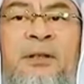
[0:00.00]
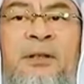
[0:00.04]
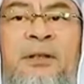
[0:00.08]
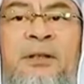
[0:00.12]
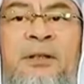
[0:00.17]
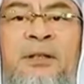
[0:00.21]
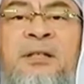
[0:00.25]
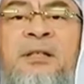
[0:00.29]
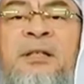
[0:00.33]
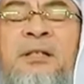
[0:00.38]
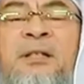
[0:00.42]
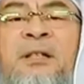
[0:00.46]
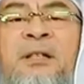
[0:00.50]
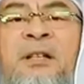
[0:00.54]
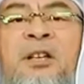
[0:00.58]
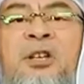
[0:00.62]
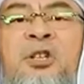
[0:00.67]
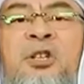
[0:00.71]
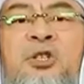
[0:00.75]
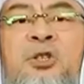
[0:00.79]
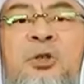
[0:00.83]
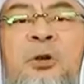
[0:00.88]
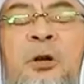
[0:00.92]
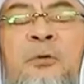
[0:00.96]
This is an
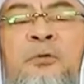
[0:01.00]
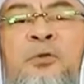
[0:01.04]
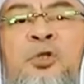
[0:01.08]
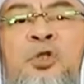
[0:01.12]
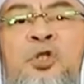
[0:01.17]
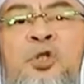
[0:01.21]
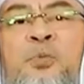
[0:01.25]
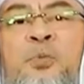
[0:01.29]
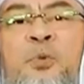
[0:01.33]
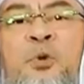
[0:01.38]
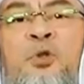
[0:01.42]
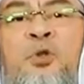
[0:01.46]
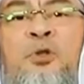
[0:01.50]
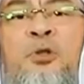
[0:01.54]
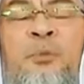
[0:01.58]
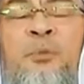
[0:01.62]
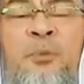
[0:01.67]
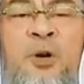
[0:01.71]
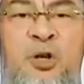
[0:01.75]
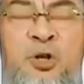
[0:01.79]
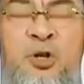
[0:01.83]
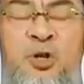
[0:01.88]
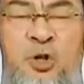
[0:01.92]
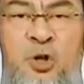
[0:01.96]
issue of dispute
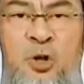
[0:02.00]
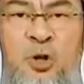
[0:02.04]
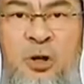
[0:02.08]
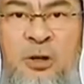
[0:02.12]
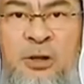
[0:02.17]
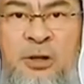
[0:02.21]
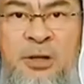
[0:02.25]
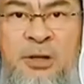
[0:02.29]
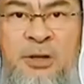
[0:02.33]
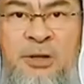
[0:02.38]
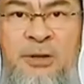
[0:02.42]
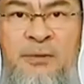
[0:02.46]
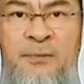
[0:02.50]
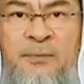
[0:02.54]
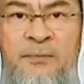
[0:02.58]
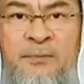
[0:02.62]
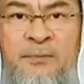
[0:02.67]
among scholars.